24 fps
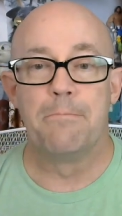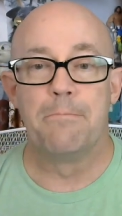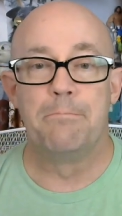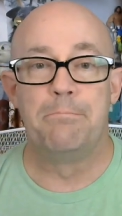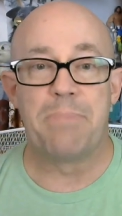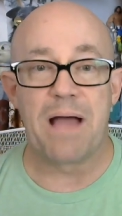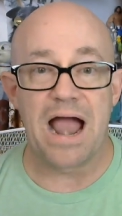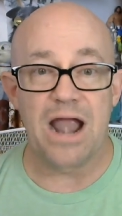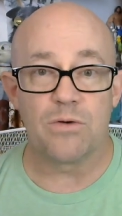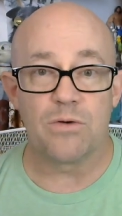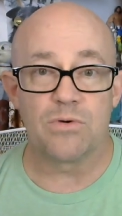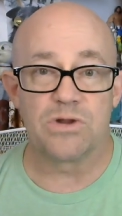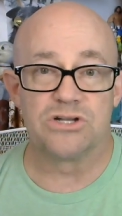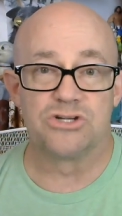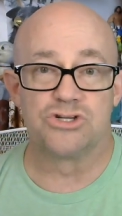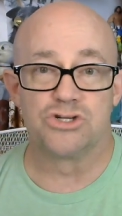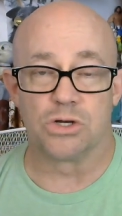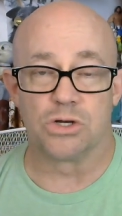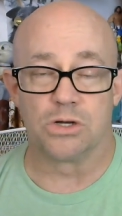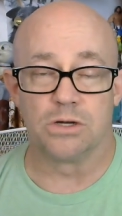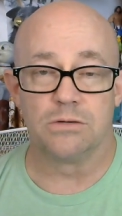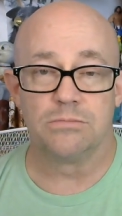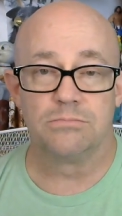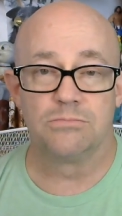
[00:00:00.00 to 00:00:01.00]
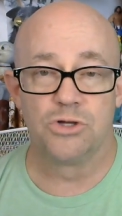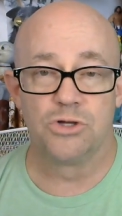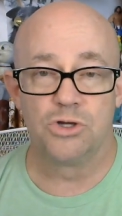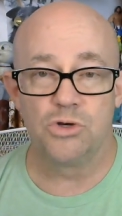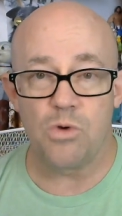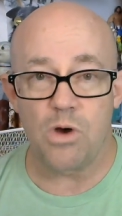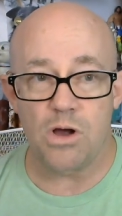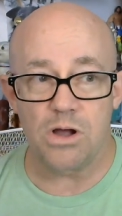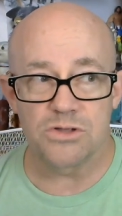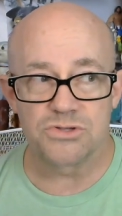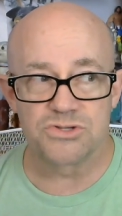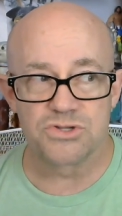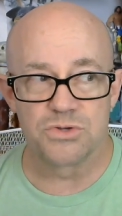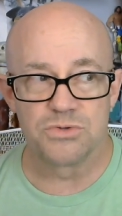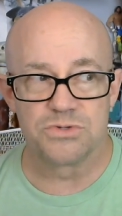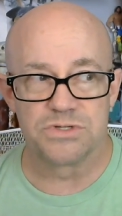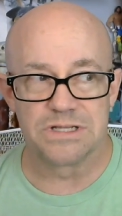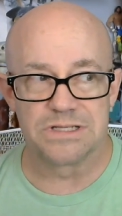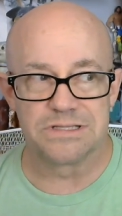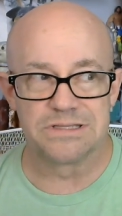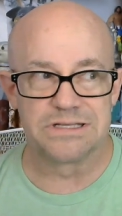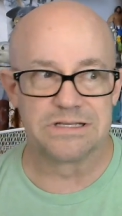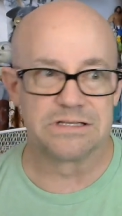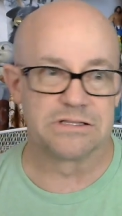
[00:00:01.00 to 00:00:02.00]
Barrager, who also
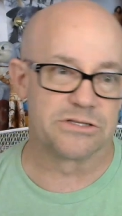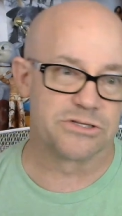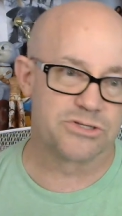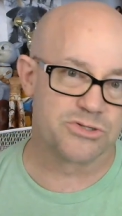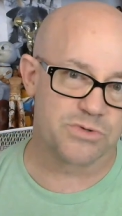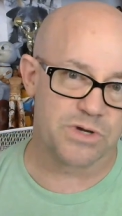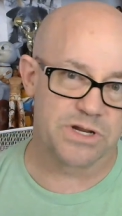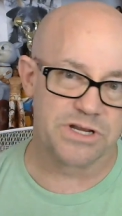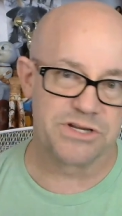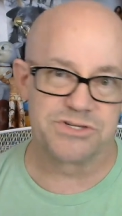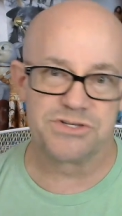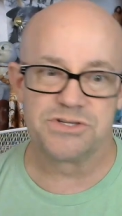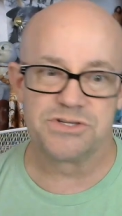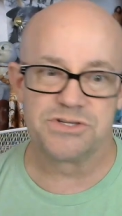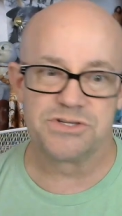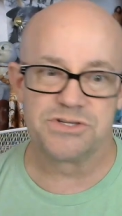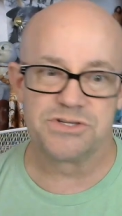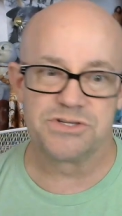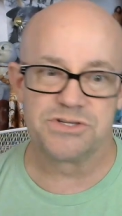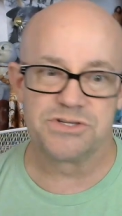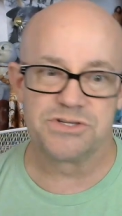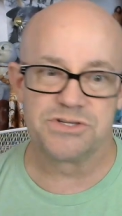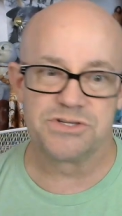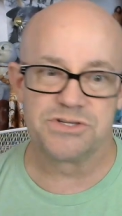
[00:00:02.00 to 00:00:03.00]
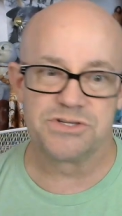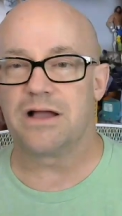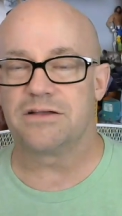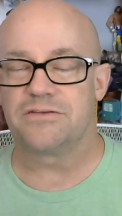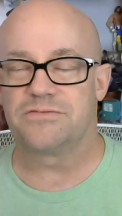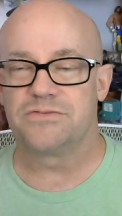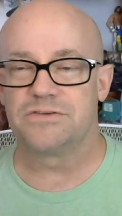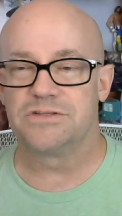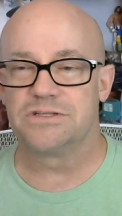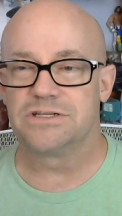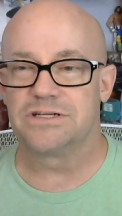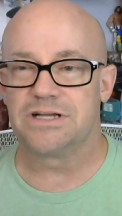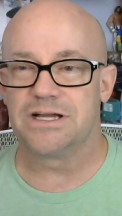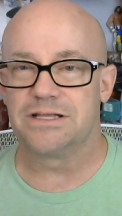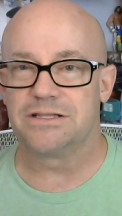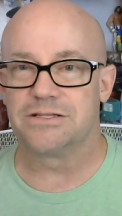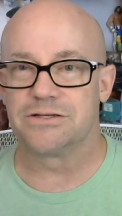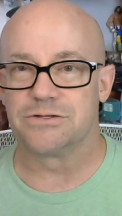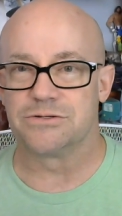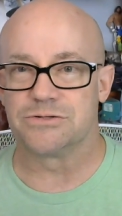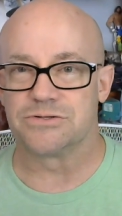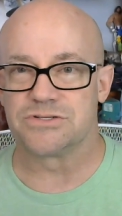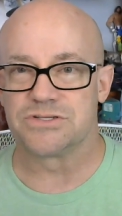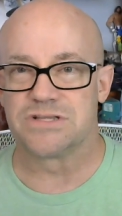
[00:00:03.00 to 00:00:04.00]
did the illustrations in Pocketful of
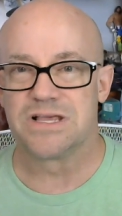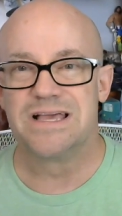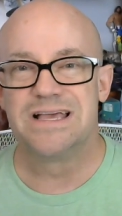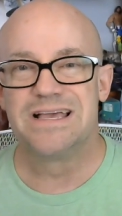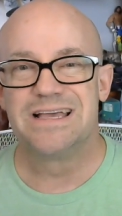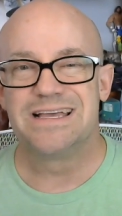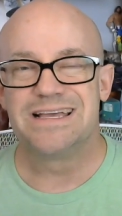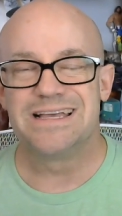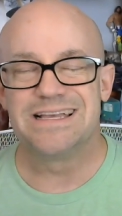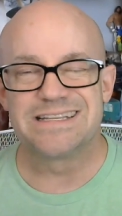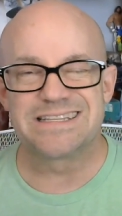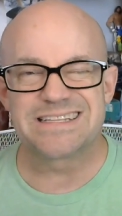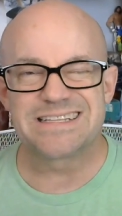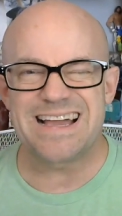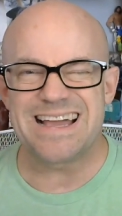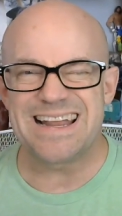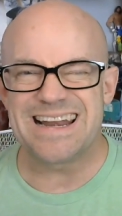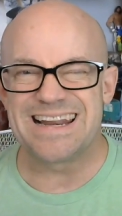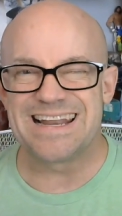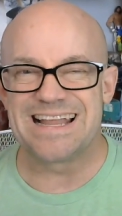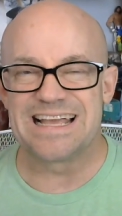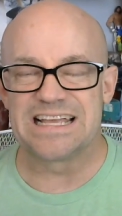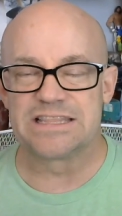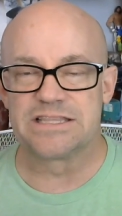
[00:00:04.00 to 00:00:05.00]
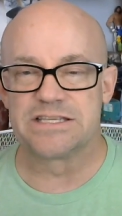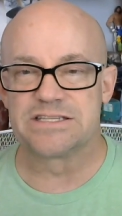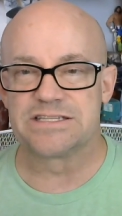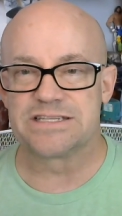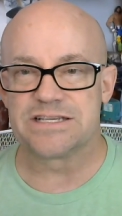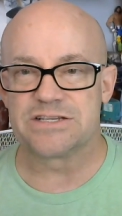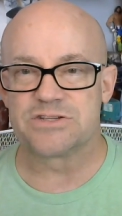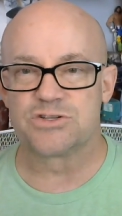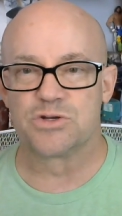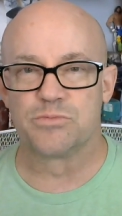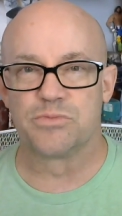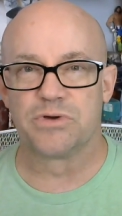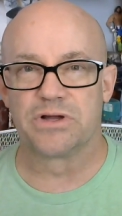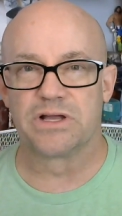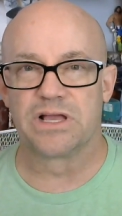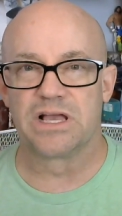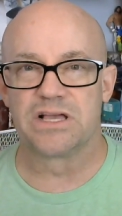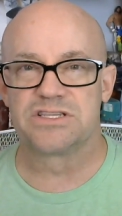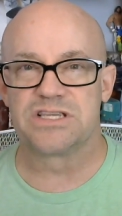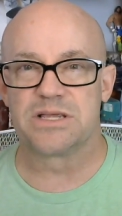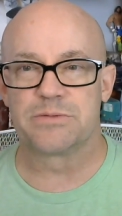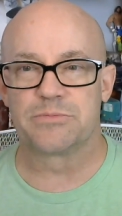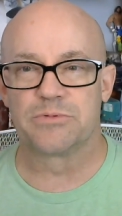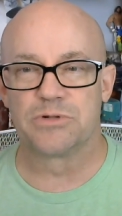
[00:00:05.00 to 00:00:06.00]
Colors. It's kind of like the sister book,
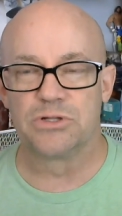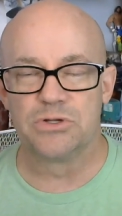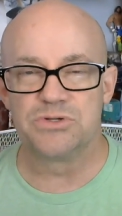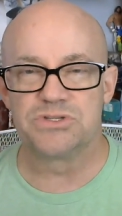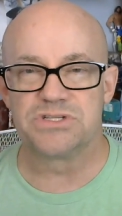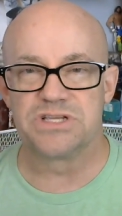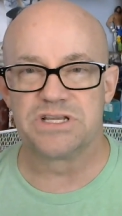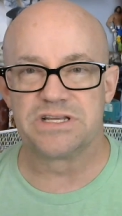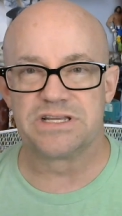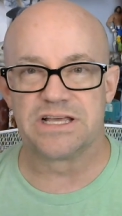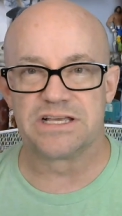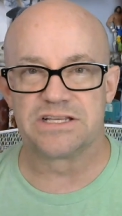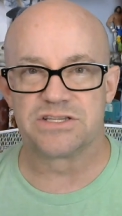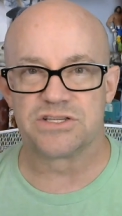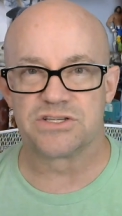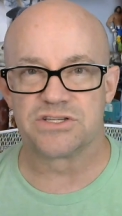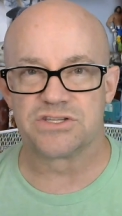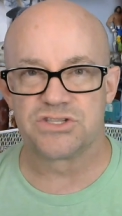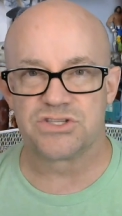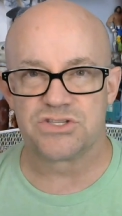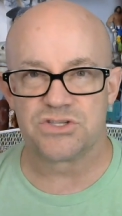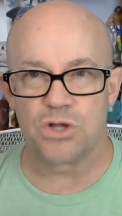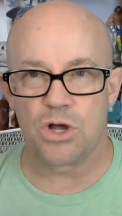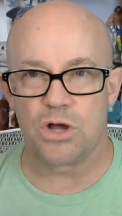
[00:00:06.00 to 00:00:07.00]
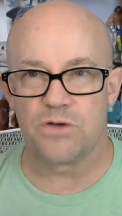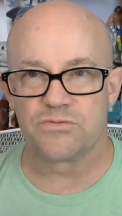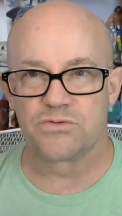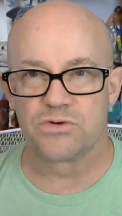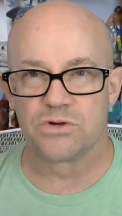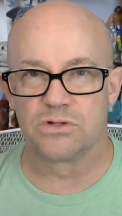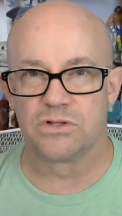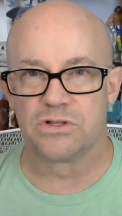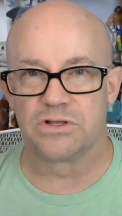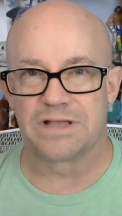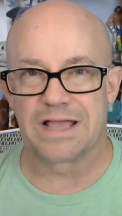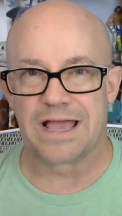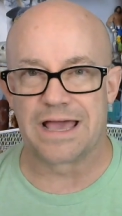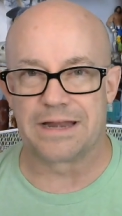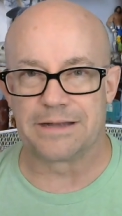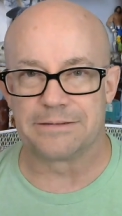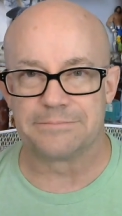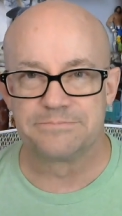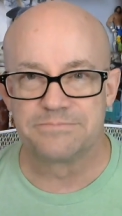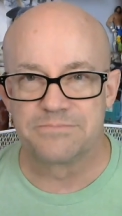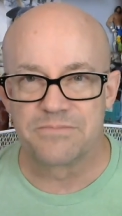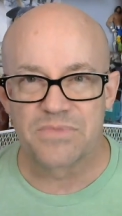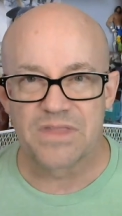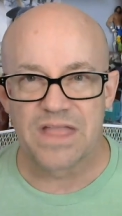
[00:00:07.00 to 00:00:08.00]
except Lucy takes a softer look at it,
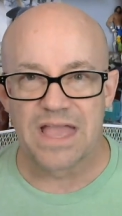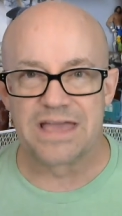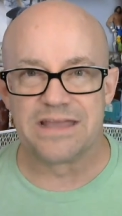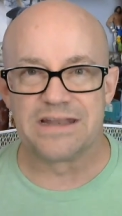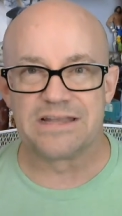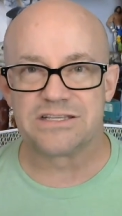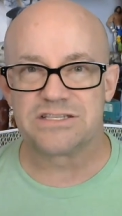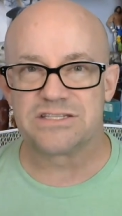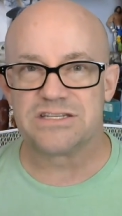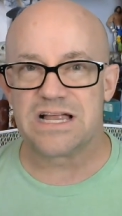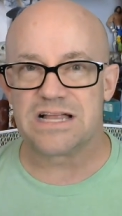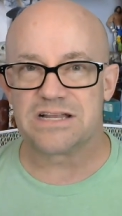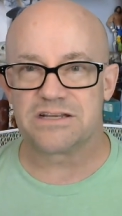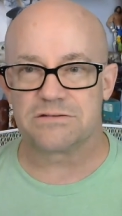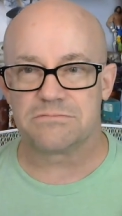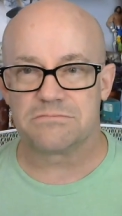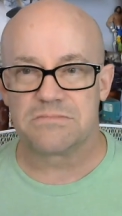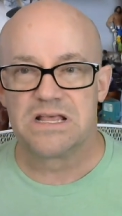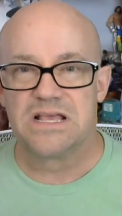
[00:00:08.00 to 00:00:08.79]
and it's not,